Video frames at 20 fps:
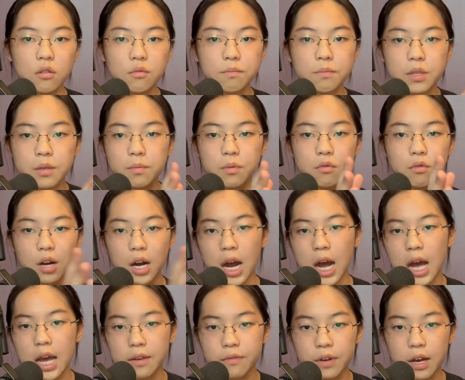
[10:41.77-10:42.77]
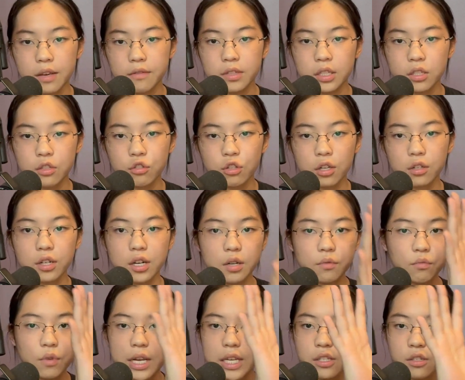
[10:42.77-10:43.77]
people were high-fiving each other
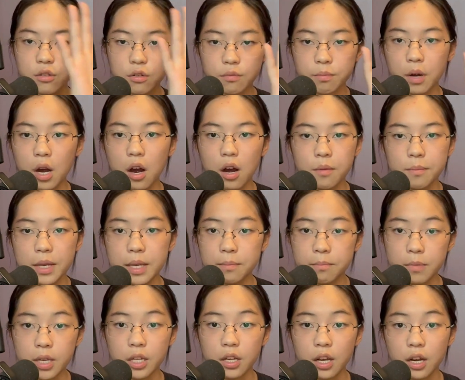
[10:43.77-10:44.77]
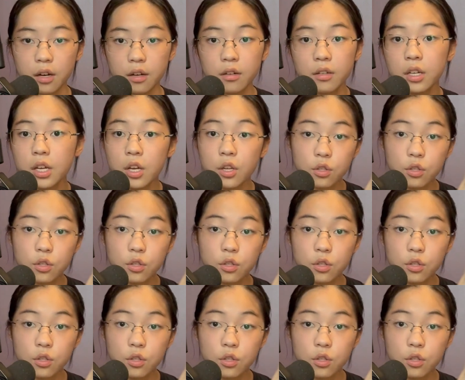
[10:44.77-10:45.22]
and raising their palm in midair,